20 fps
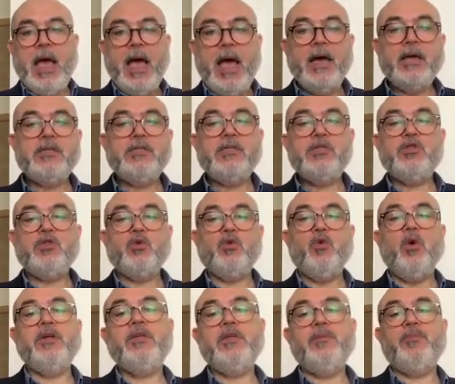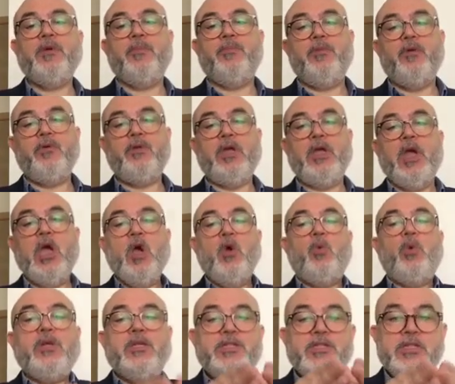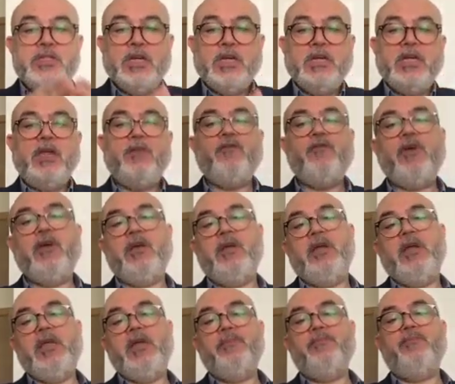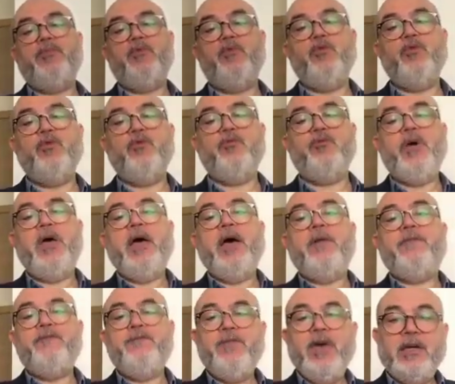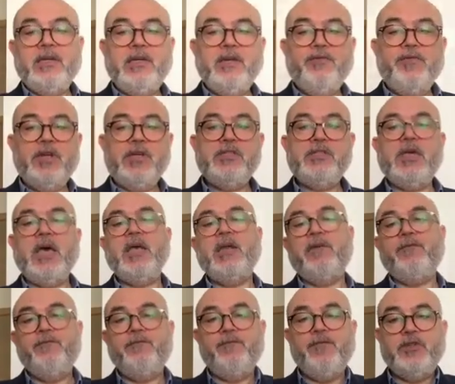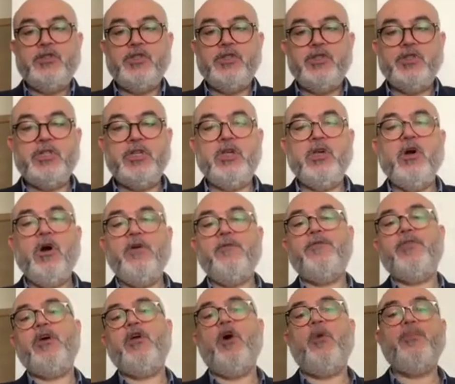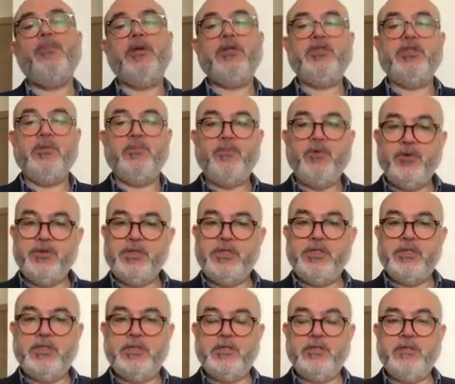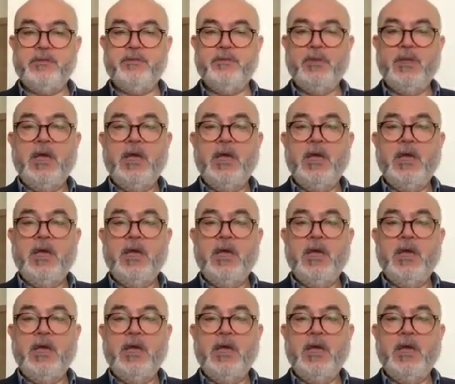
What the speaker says: Access to quantum computing will significantly improve effectiveness and efficiency of their operation processes.